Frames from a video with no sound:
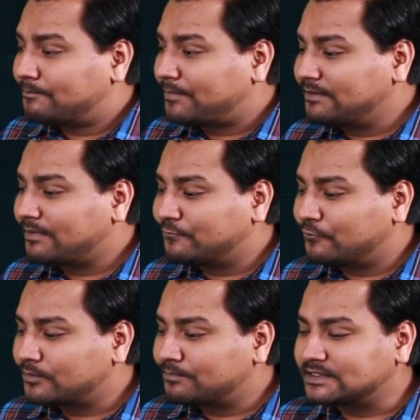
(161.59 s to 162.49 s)
pi by
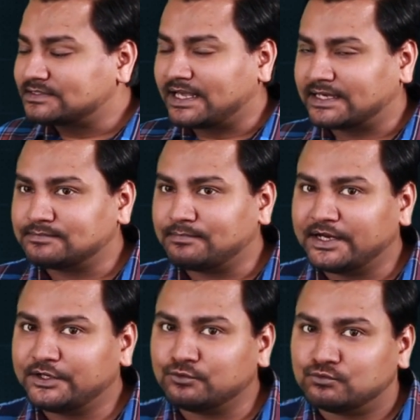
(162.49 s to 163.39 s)
4 plus x
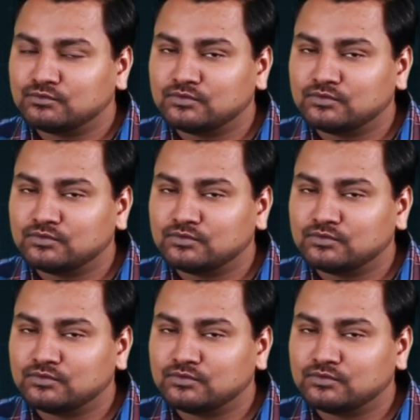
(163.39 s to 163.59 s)
by 2.